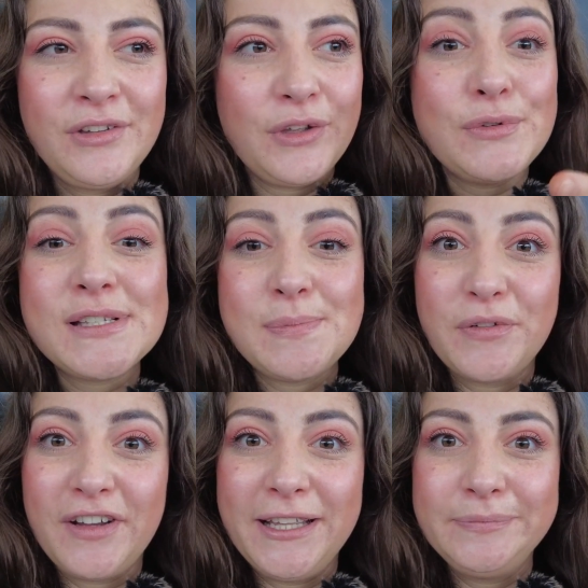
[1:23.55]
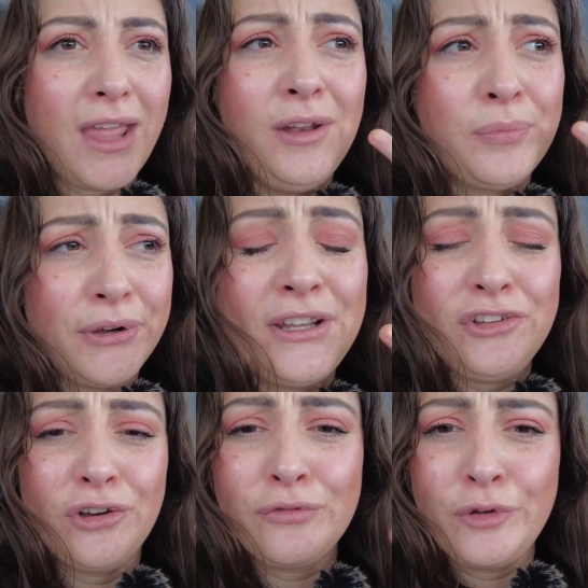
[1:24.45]
gooseberry, and I'm pretty
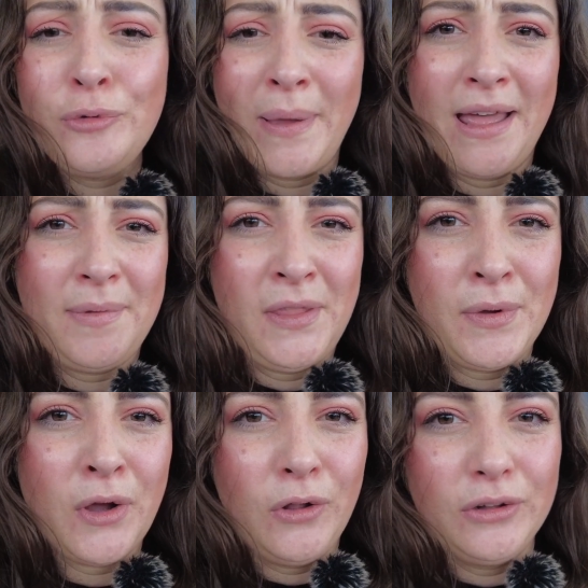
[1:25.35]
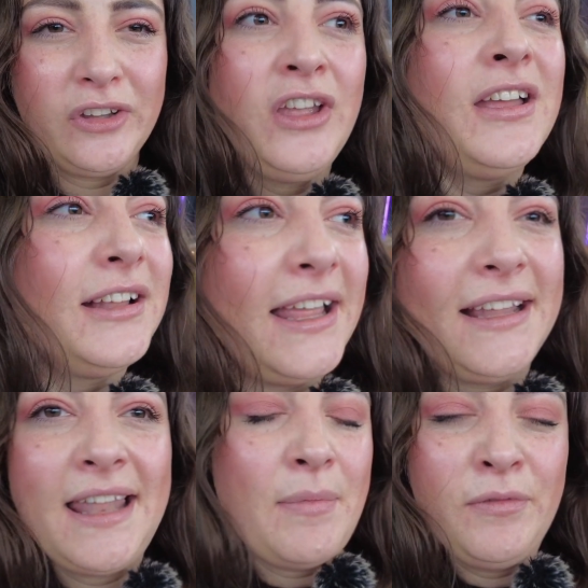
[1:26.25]
sure rhubarb, and they were called like
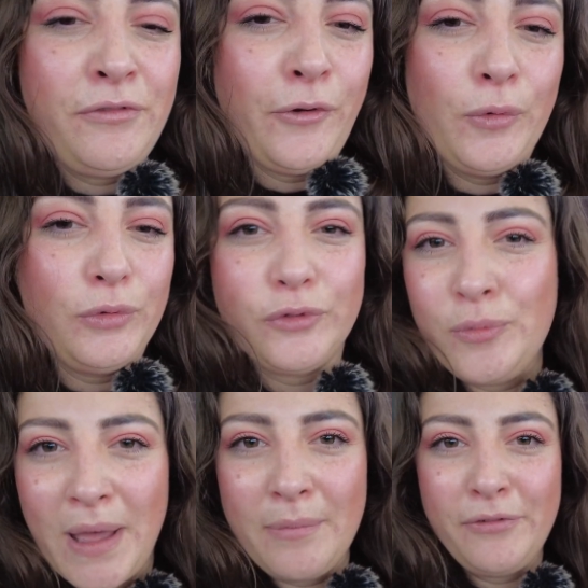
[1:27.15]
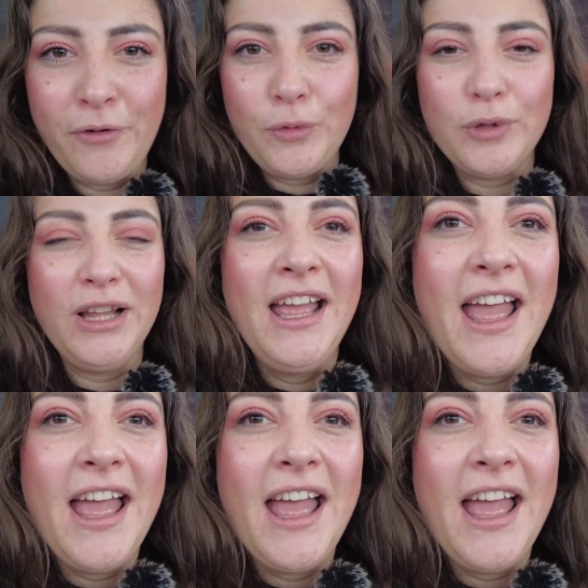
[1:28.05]
lemon fool, rhubarb fool.